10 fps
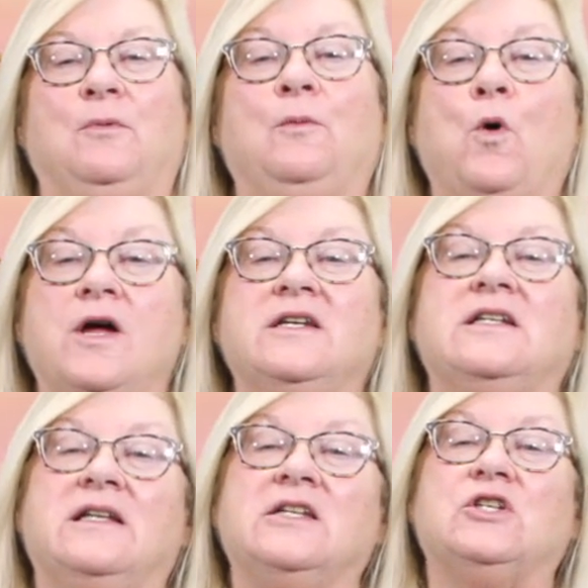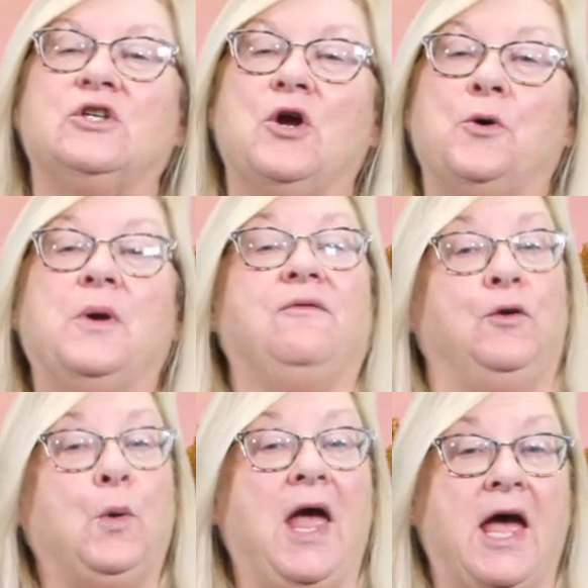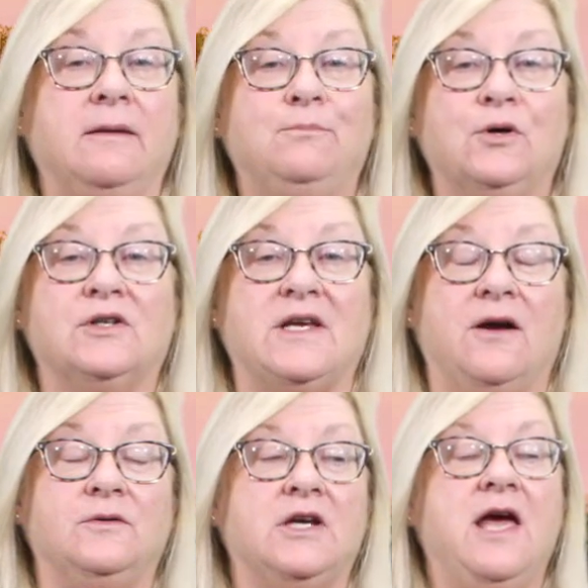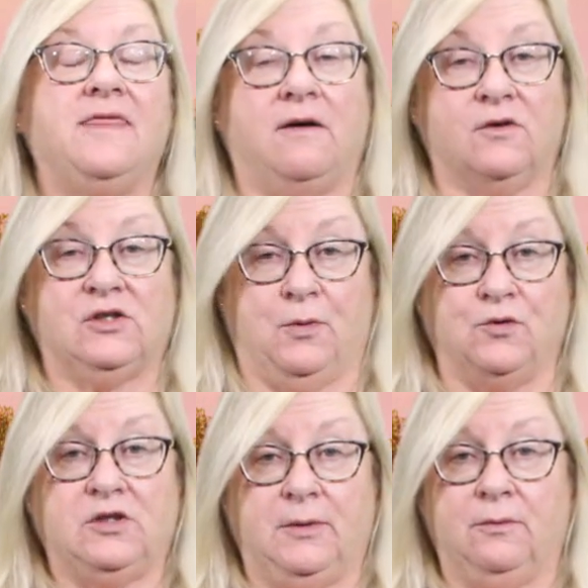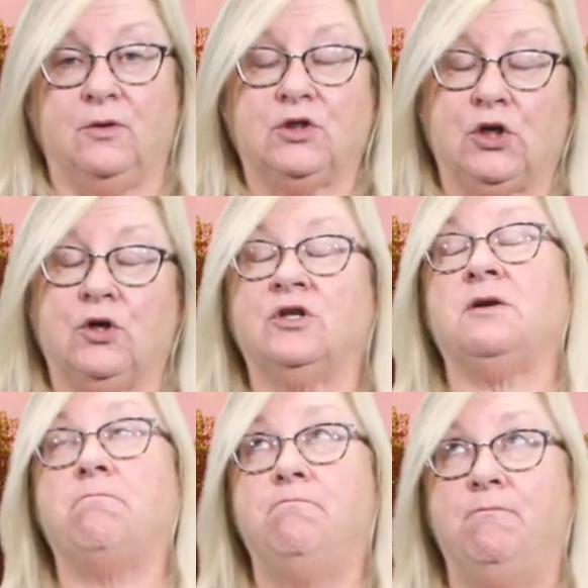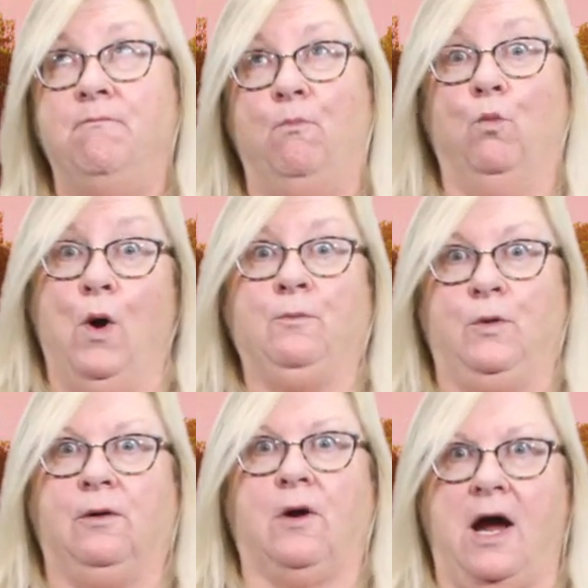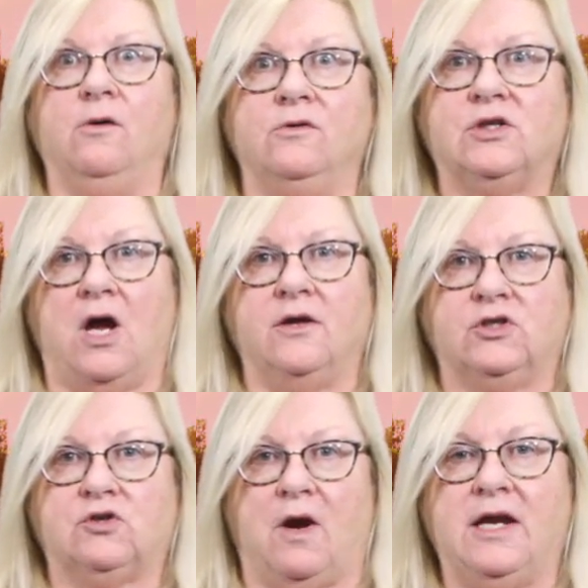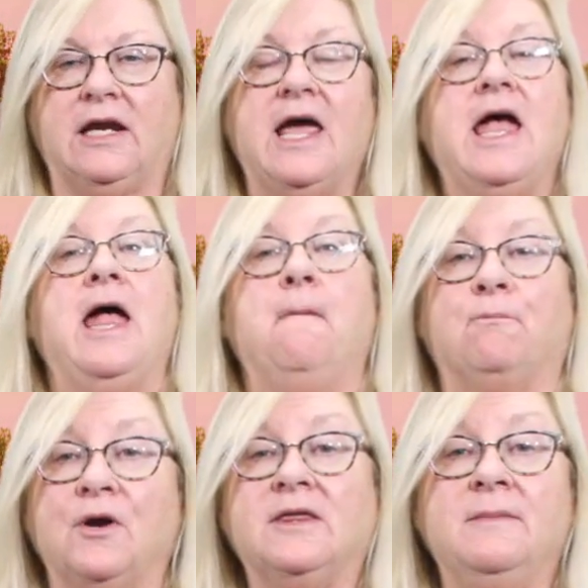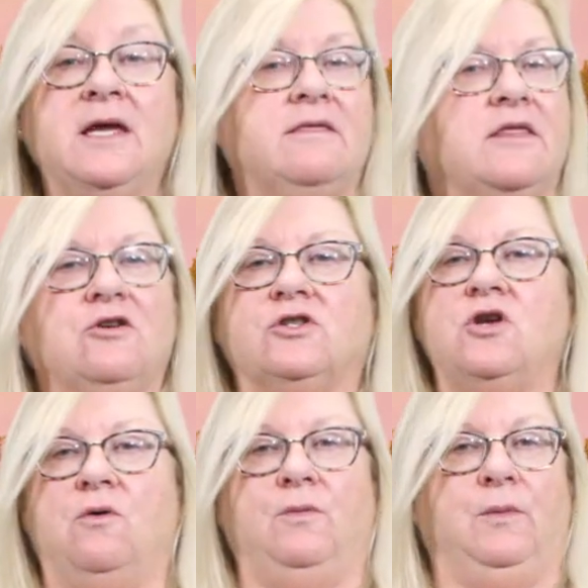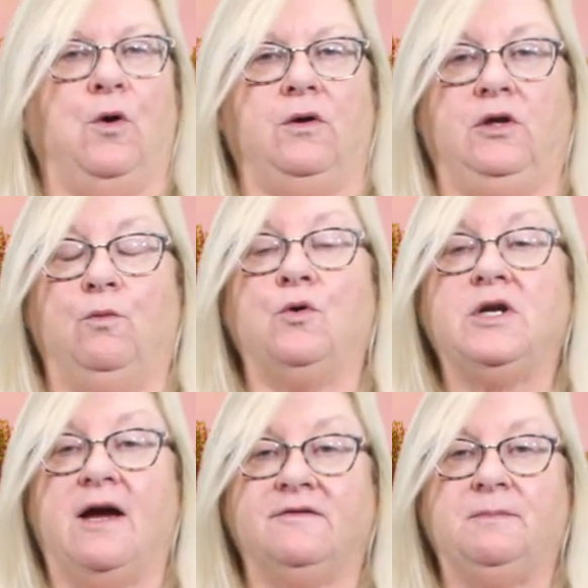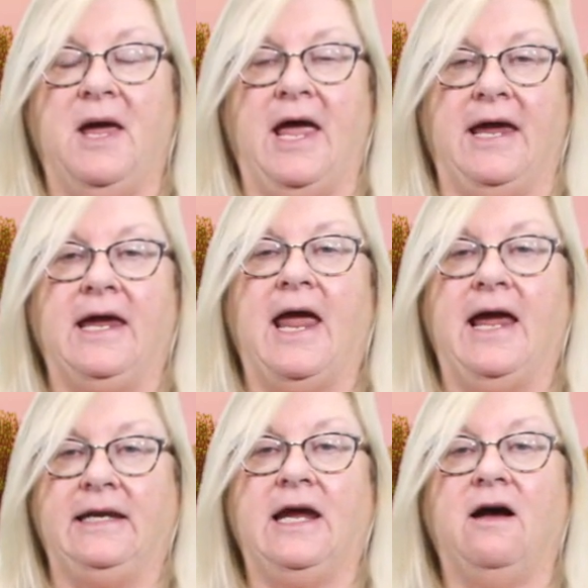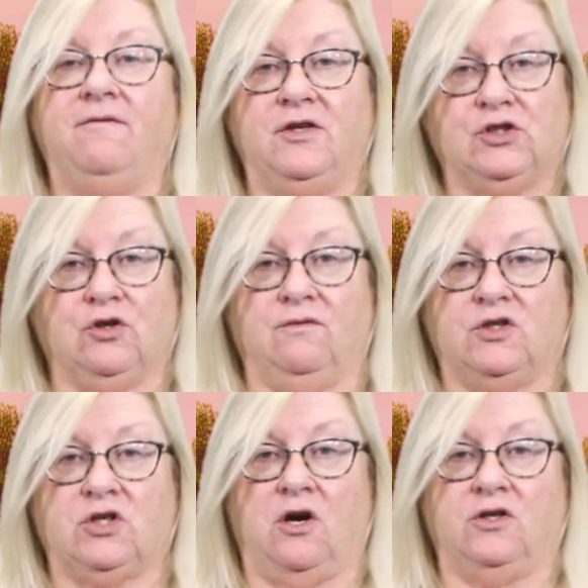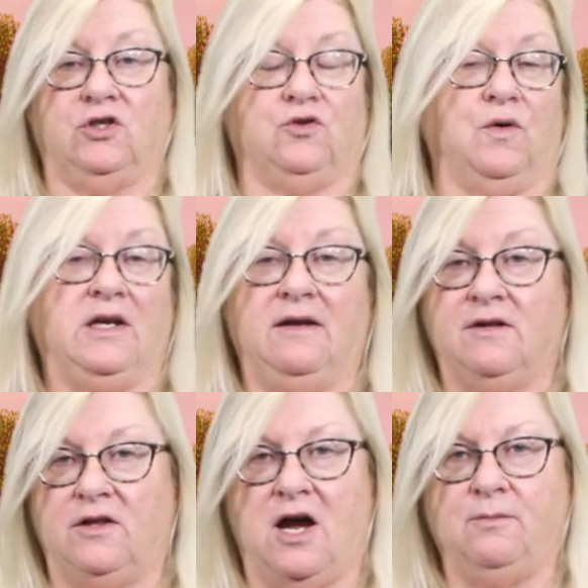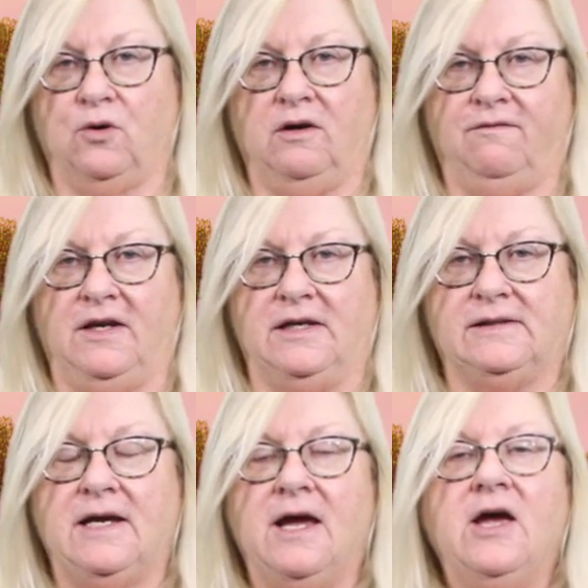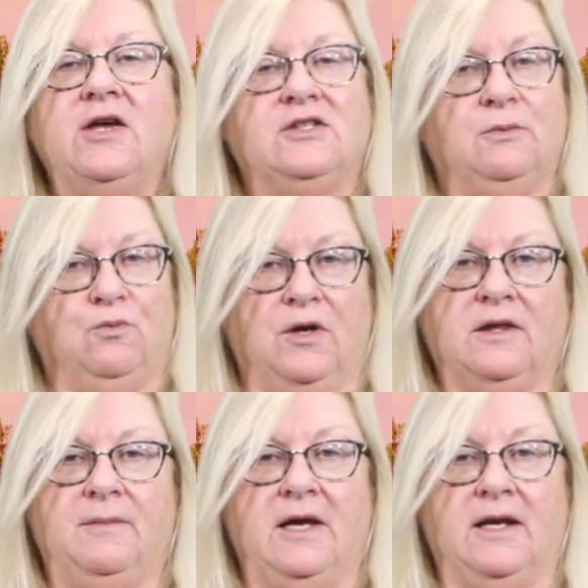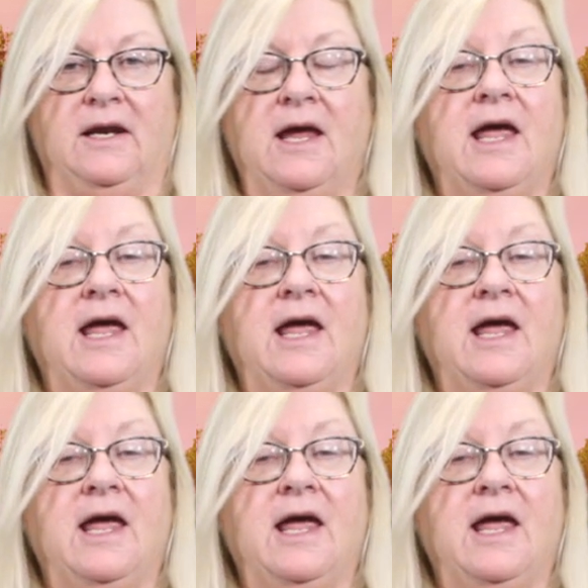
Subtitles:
We wanted to let you know if you had books out that were supposed to be returned when we were out on strike, bring them in. You won't have to pay any of the service charges or any of the library fees. So bring them in.